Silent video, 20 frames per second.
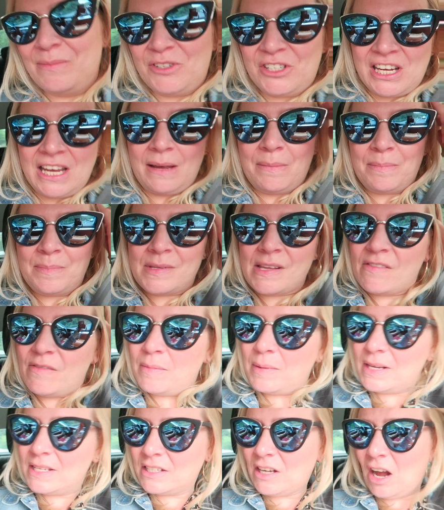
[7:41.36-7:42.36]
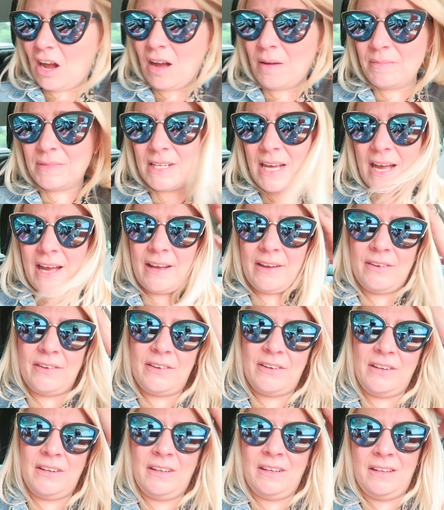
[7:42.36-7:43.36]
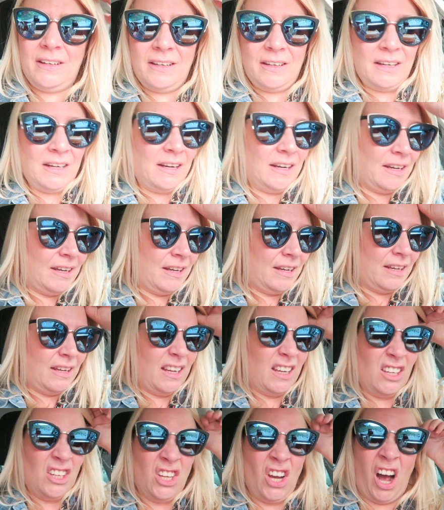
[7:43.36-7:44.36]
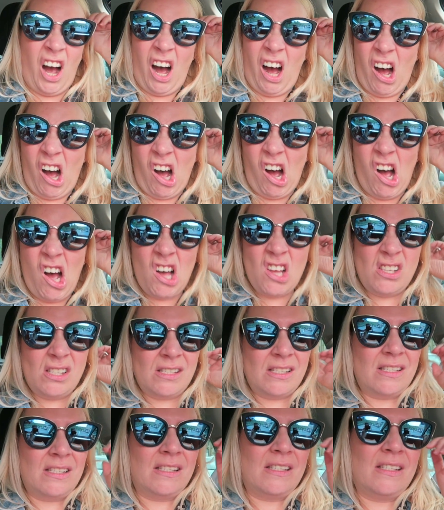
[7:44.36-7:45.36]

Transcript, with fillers: some chips. Everybody's calmed down. Yeah. Yes.